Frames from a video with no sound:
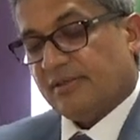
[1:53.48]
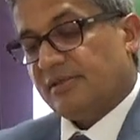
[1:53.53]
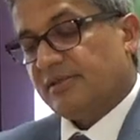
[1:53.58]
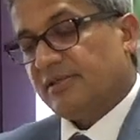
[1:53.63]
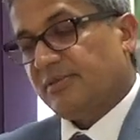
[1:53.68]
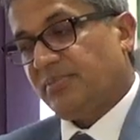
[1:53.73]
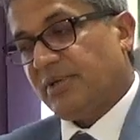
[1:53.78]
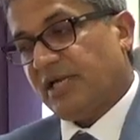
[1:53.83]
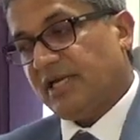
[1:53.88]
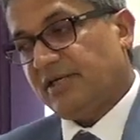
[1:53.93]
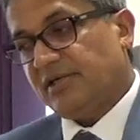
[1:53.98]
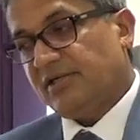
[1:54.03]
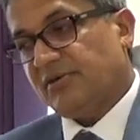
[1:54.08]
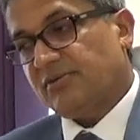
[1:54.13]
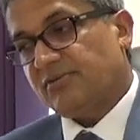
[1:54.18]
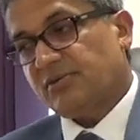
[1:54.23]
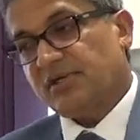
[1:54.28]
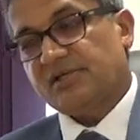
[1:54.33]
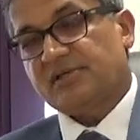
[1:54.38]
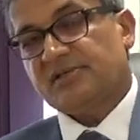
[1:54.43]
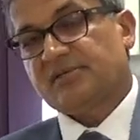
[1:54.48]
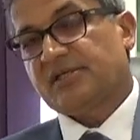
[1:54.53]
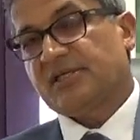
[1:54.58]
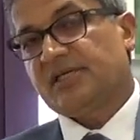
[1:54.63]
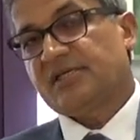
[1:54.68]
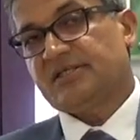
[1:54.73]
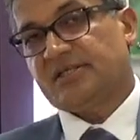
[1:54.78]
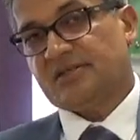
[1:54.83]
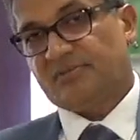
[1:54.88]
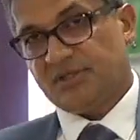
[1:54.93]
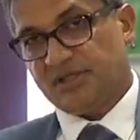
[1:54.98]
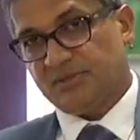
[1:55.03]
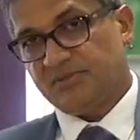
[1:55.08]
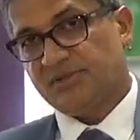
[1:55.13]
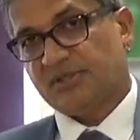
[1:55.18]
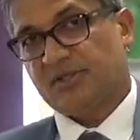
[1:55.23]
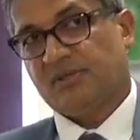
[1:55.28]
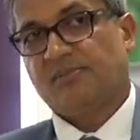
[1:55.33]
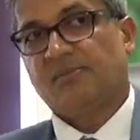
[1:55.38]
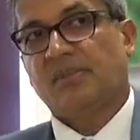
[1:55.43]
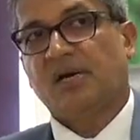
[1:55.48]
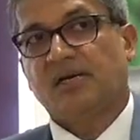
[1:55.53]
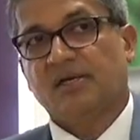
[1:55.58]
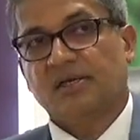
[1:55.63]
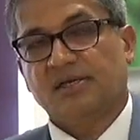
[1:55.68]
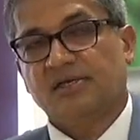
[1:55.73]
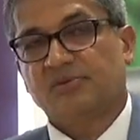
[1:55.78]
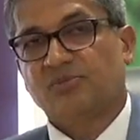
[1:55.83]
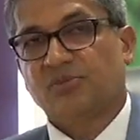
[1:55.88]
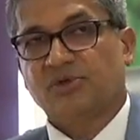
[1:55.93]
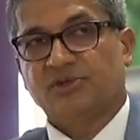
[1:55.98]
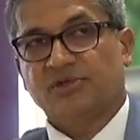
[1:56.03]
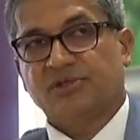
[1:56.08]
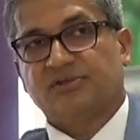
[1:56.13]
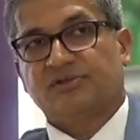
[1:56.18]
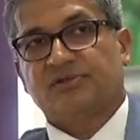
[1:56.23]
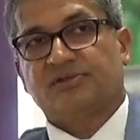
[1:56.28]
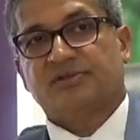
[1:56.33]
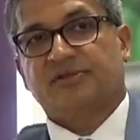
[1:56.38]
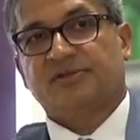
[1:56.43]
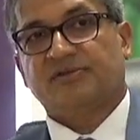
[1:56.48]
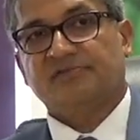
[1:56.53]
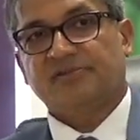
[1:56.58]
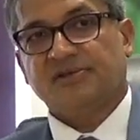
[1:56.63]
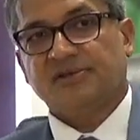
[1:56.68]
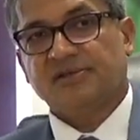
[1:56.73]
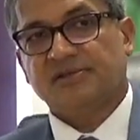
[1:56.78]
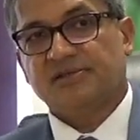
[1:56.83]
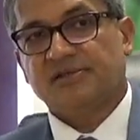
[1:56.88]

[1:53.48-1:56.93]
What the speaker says: Depending on whether the symptoms are mild, moderate, or severe,